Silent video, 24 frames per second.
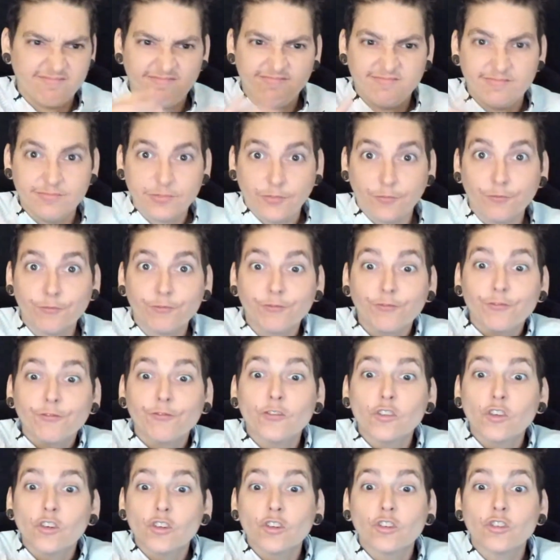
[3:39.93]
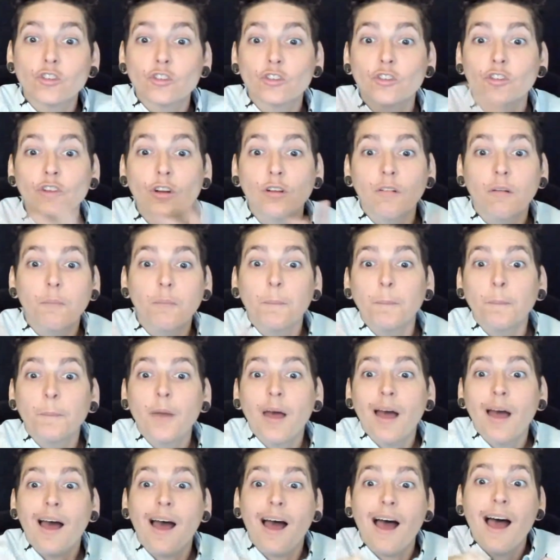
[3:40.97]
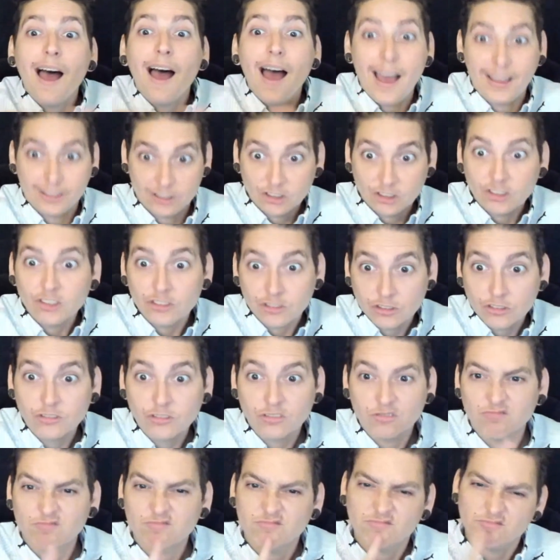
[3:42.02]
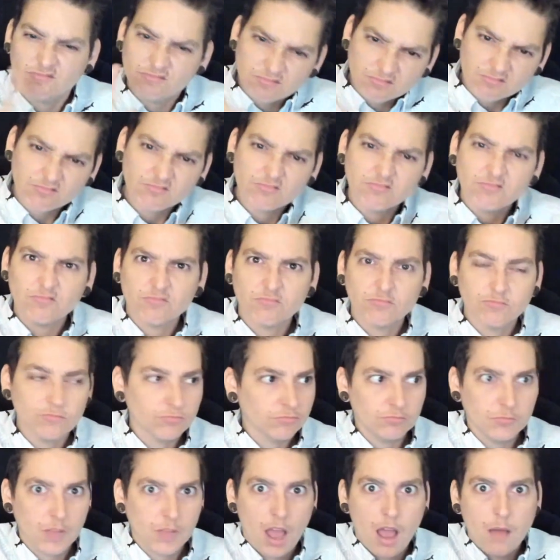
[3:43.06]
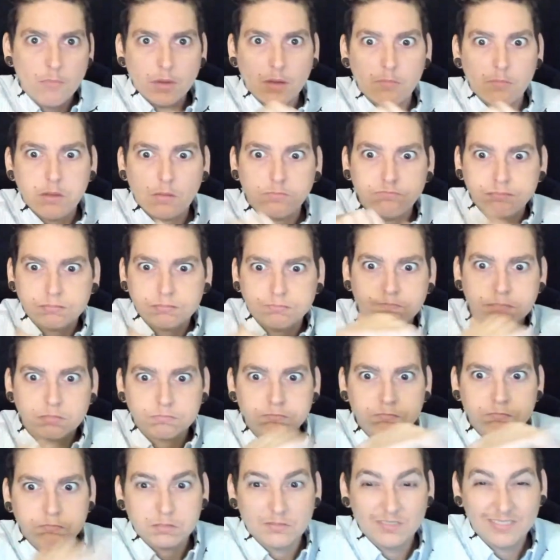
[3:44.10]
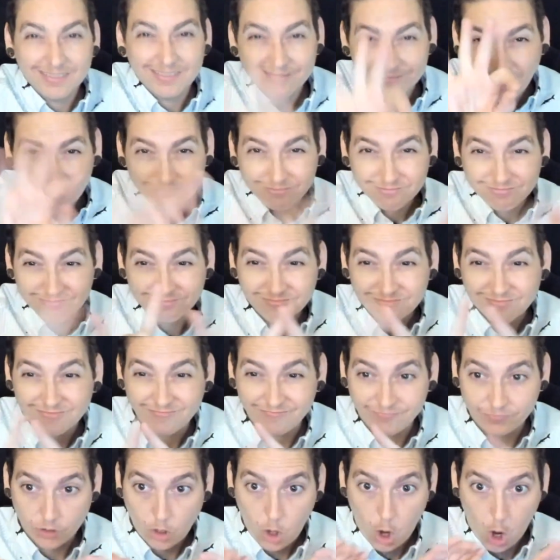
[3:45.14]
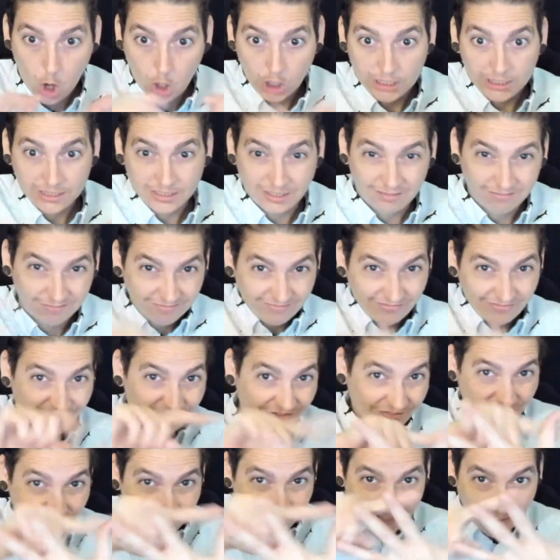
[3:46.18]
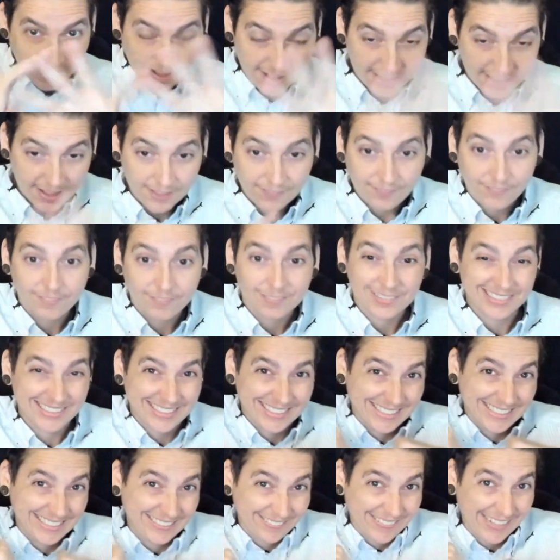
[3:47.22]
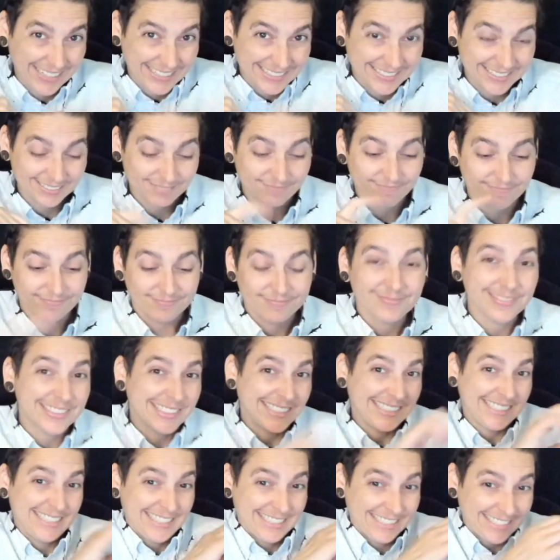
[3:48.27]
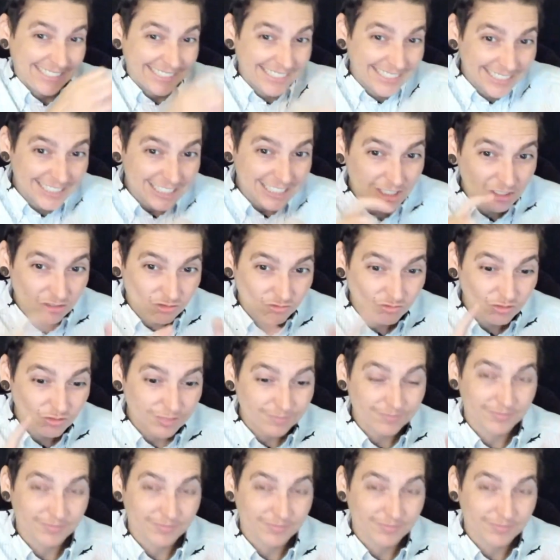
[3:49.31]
A cybersecurity research firm says foreign hackers have breached 9 organizations in the defense, energy,